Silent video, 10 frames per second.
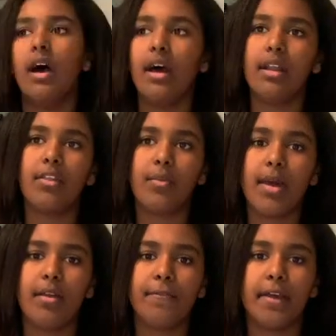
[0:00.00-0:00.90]
Another
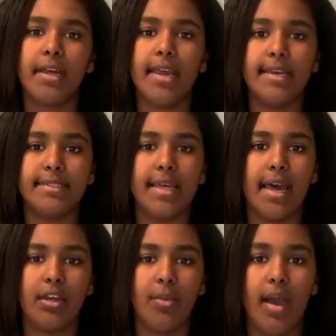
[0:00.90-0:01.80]
benefit is
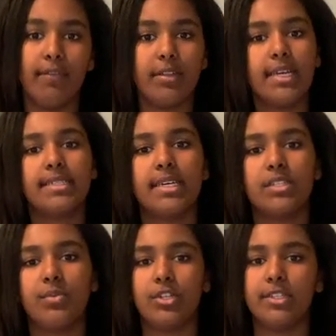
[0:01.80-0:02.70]
that you have
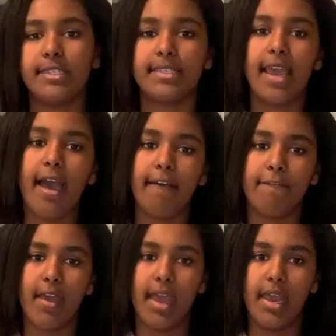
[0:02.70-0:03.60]
Lisa's, which is this
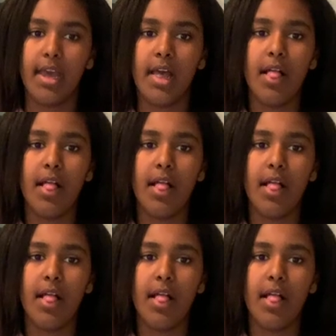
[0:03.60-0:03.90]
cafe